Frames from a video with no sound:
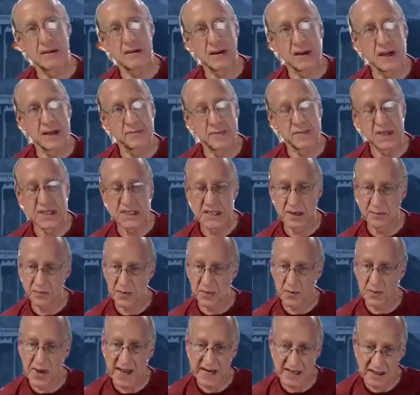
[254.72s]
can I be
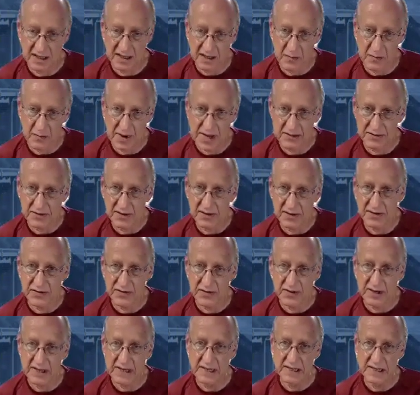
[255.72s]
diplomatic about
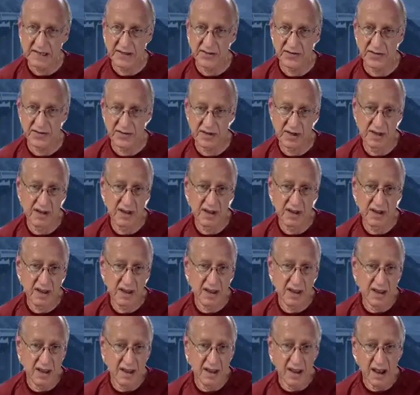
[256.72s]
this? It is
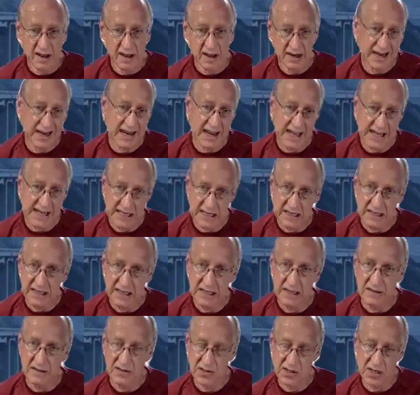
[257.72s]

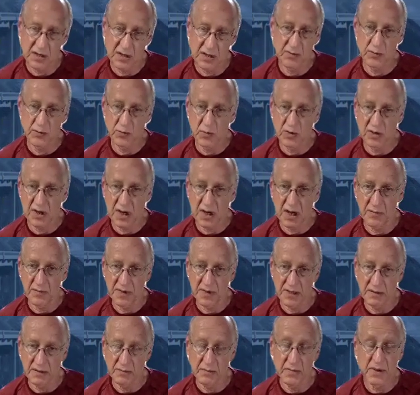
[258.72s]
unlikely that someone would come
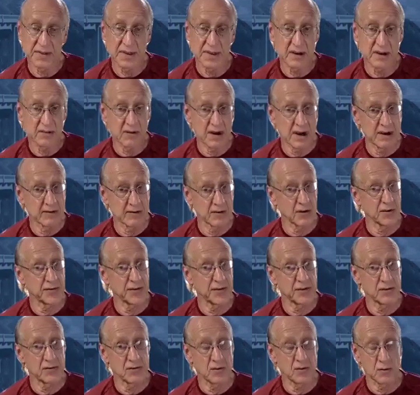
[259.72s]
in, but there are
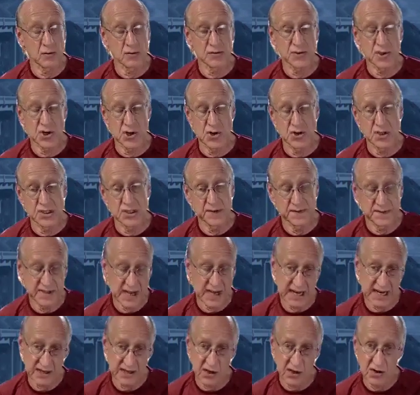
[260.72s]
other alternative
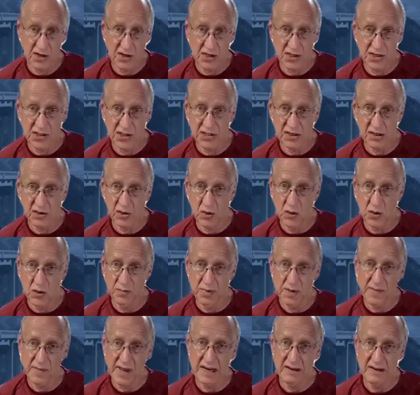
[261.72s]
technologies that could
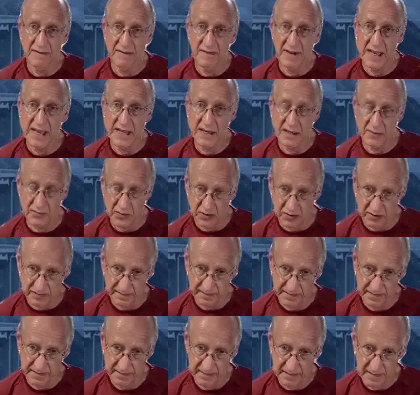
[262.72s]
be made available
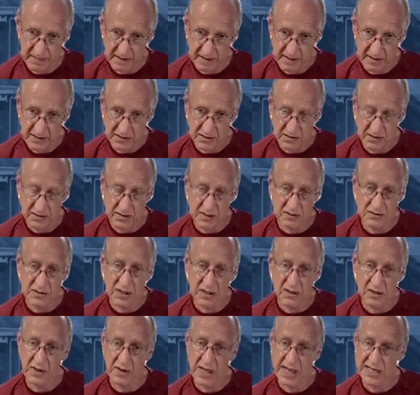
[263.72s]
to
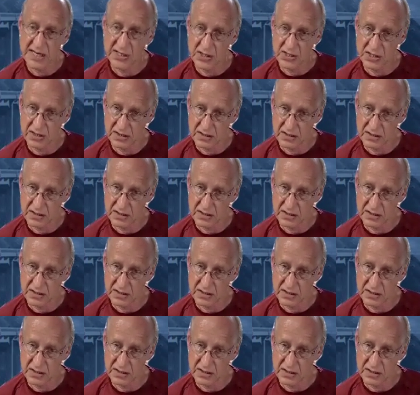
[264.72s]
those locations.